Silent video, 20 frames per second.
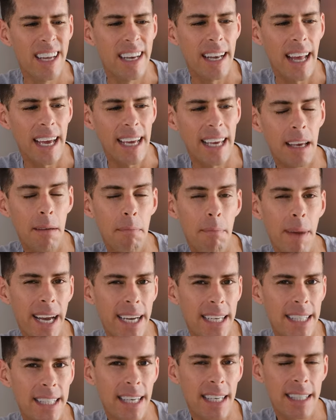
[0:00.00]
Nike
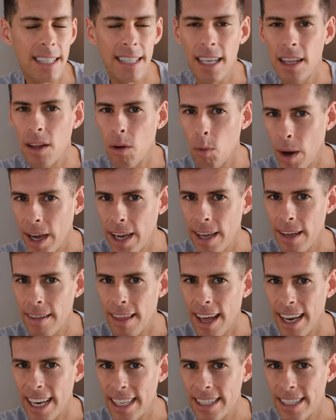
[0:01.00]
Pegasus in the way
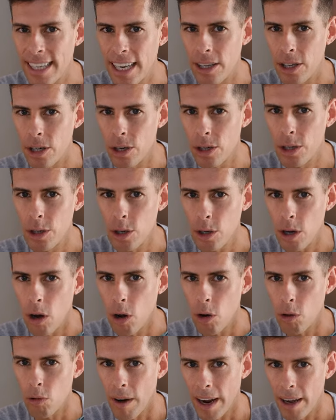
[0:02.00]
that it's a good
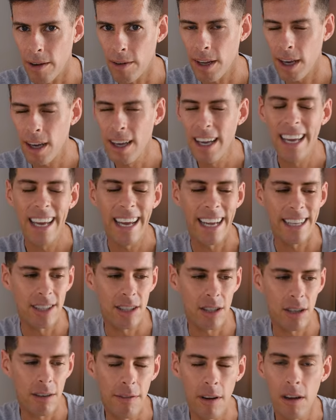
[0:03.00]
all-rounder. It's
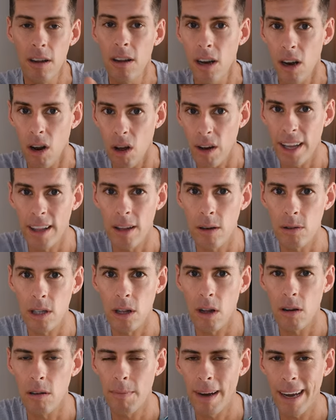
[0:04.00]
good for logging those
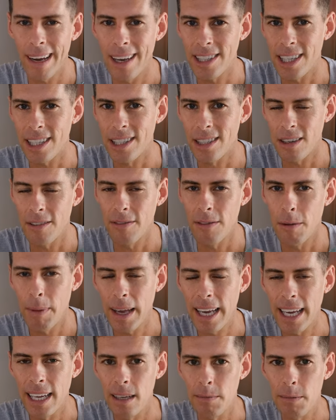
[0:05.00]
long miles, it's good for
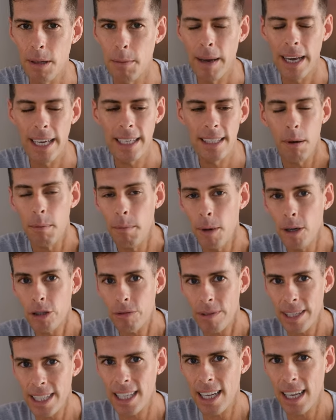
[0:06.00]
picking up the pace. But most
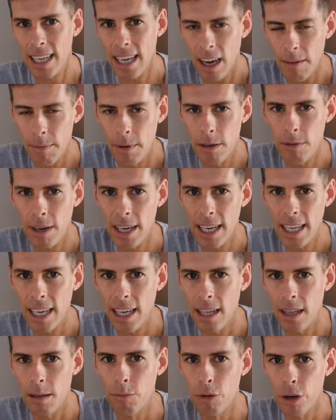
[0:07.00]
recently, I've been running
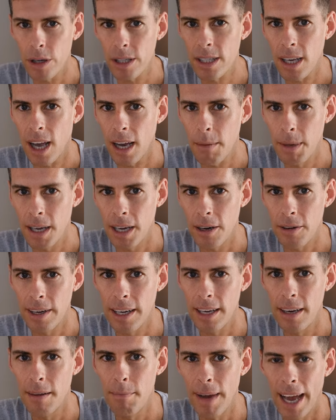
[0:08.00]
in the Brooks
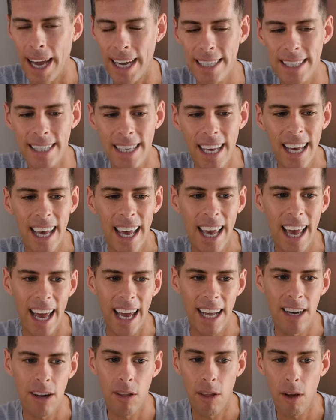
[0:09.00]
Hyperion Max.
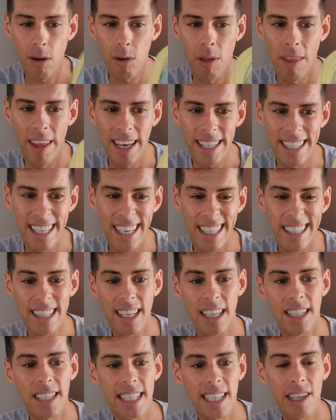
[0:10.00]
And although this is
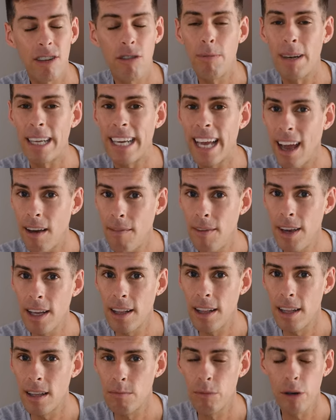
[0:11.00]
considerably heavier
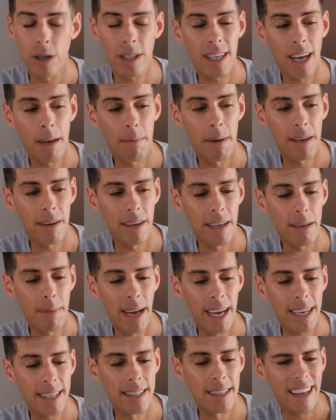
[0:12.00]
than the Brooks Hyperion
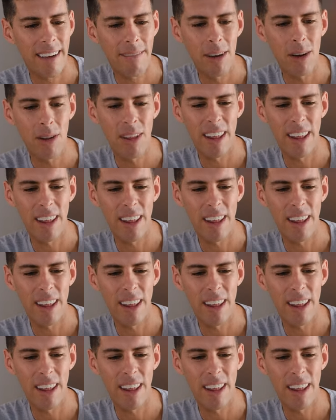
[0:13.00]
Max, I feel